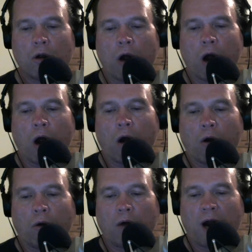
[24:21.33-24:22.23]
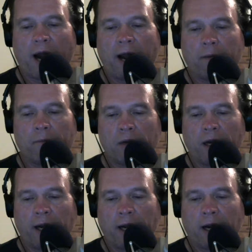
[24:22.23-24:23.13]
All right,
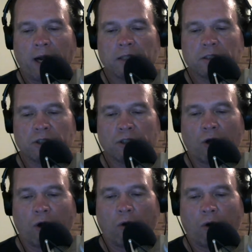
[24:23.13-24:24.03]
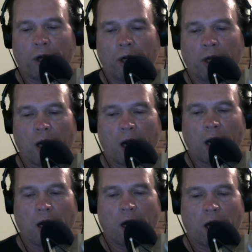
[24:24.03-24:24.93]
man, how's it going?
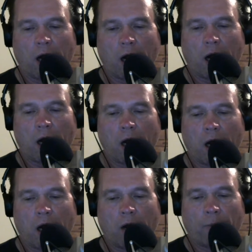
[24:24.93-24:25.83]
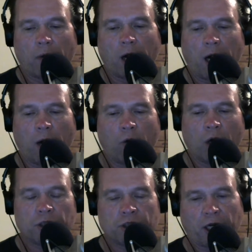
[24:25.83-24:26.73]
I
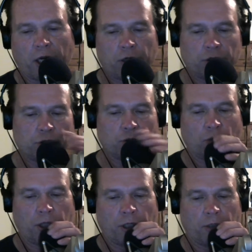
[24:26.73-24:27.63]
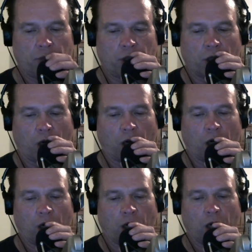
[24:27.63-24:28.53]
want Sanders to win
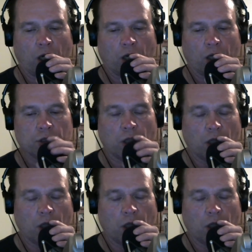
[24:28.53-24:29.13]
because